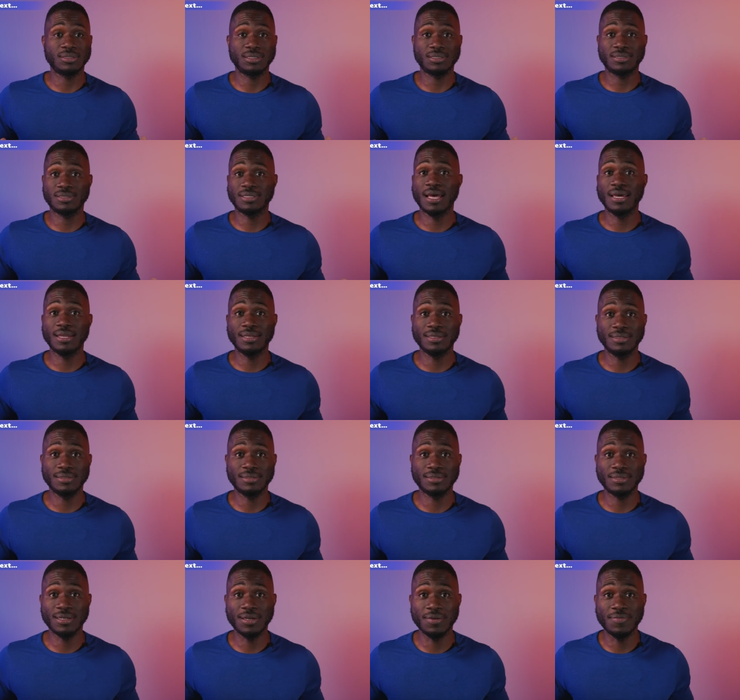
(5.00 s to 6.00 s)
excited to
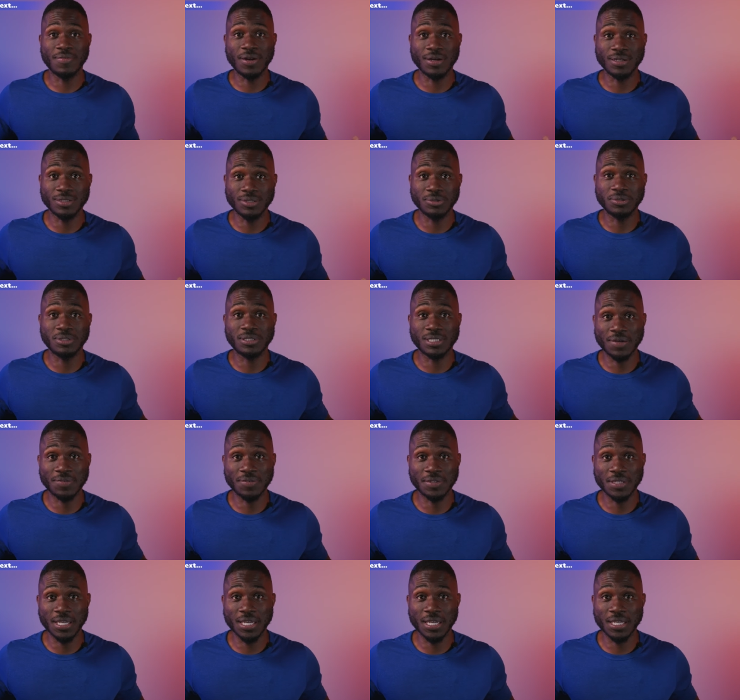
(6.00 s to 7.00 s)
see if I could do
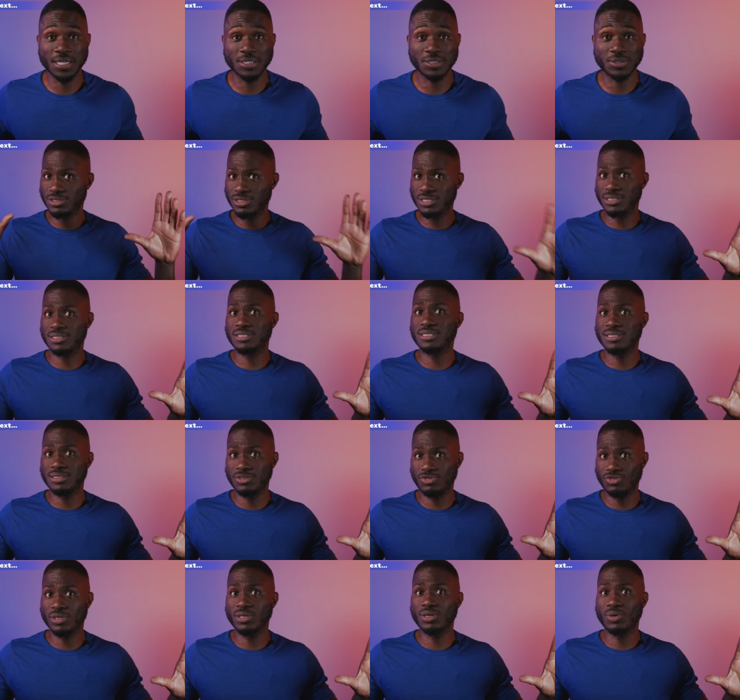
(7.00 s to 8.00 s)
seven days just
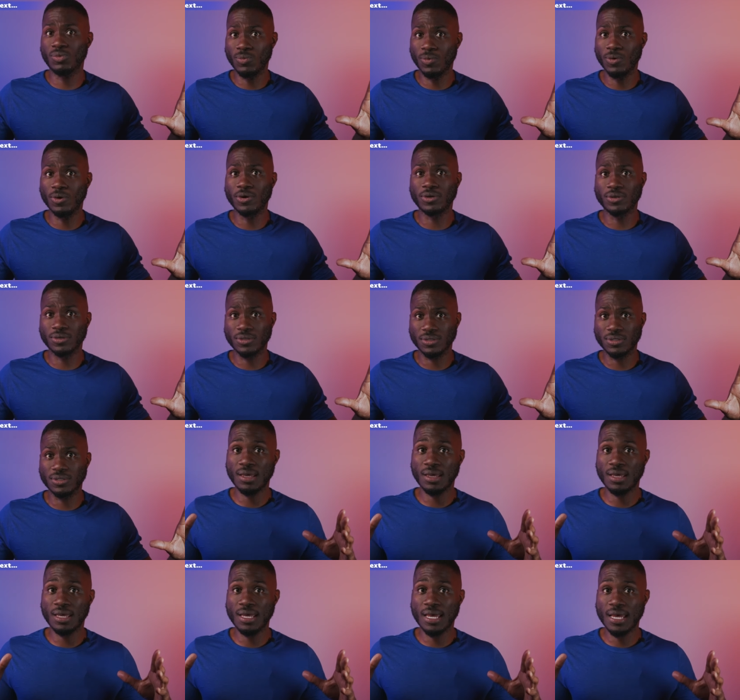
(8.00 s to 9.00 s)
drinking water.
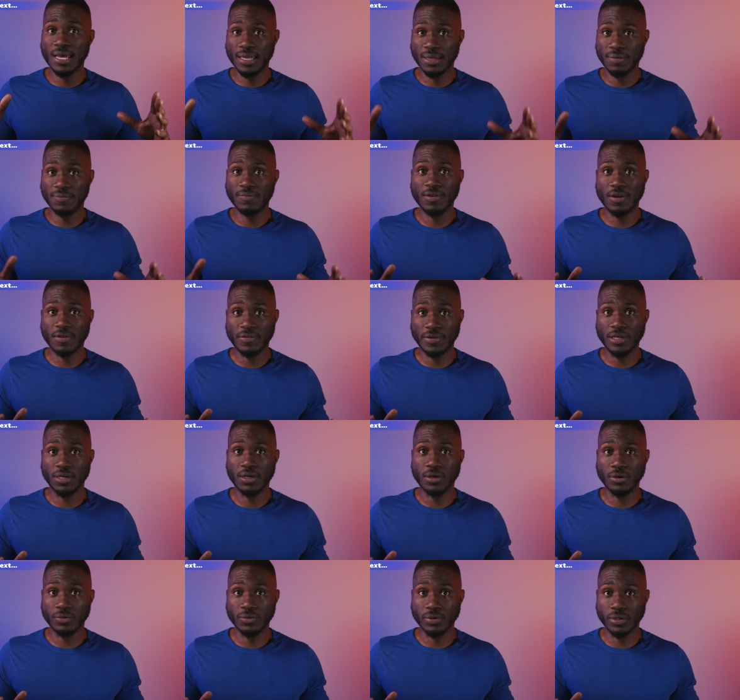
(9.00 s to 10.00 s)
I am very
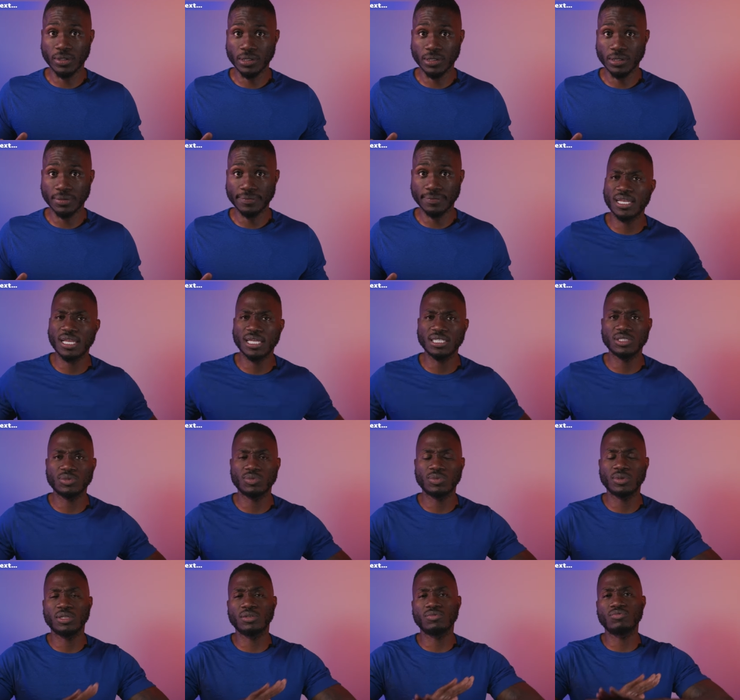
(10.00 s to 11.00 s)
hungry. I just
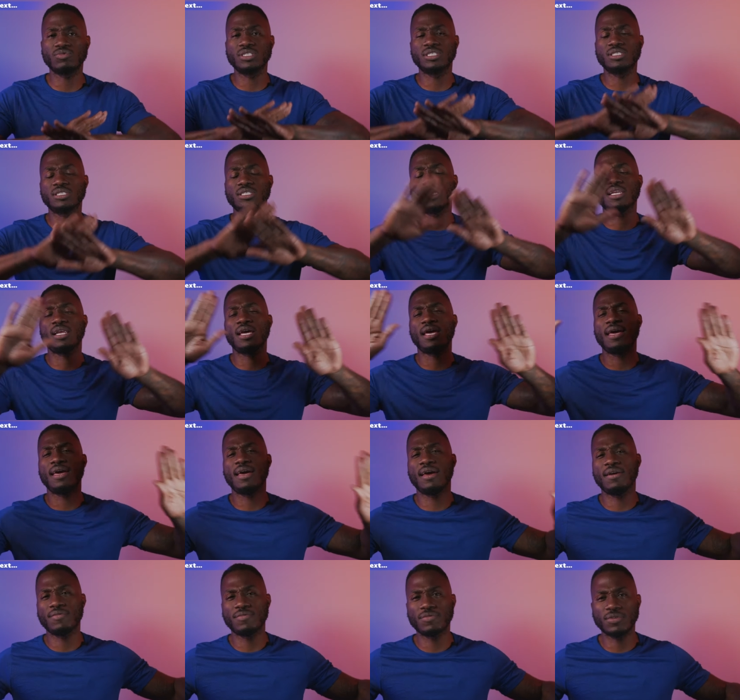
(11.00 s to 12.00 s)
want to reset
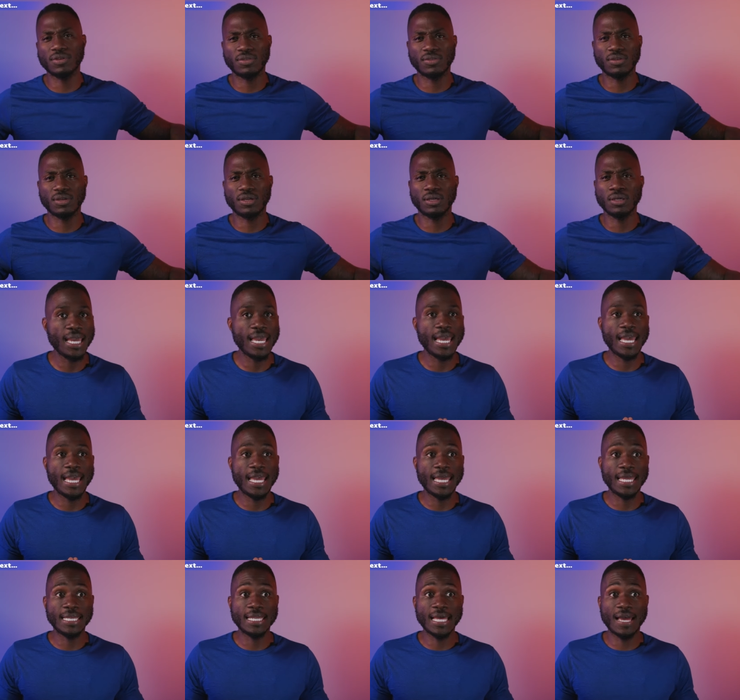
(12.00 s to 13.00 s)
everything.
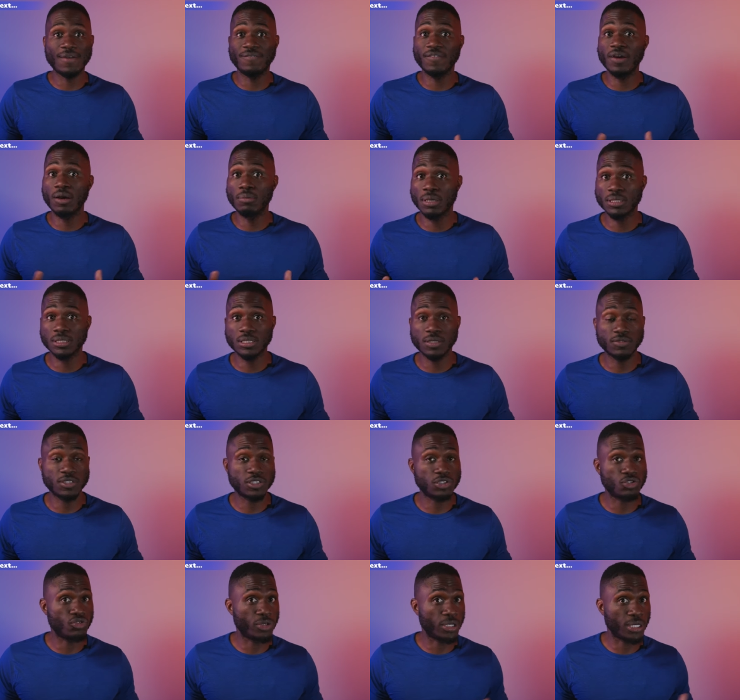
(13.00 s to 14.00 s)
And I found myself
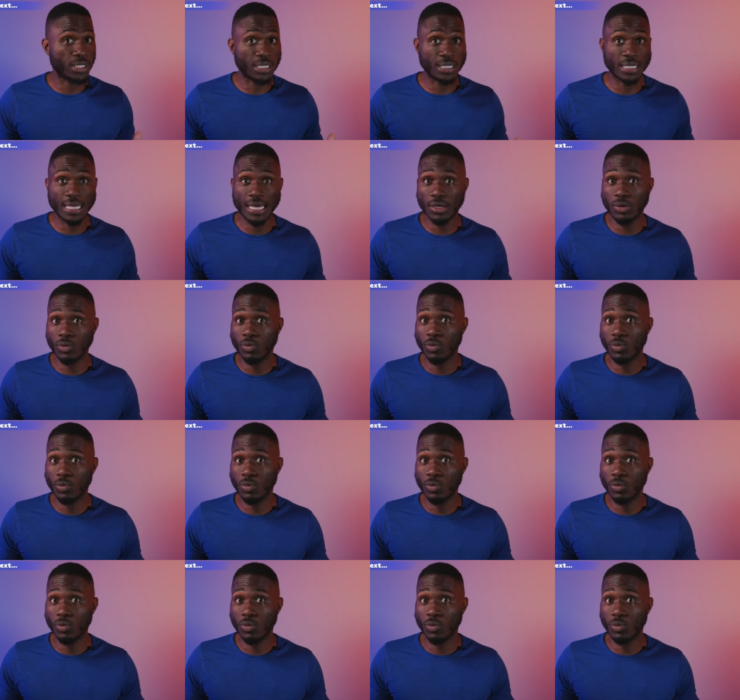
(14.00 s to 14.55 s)
just drinking a lot of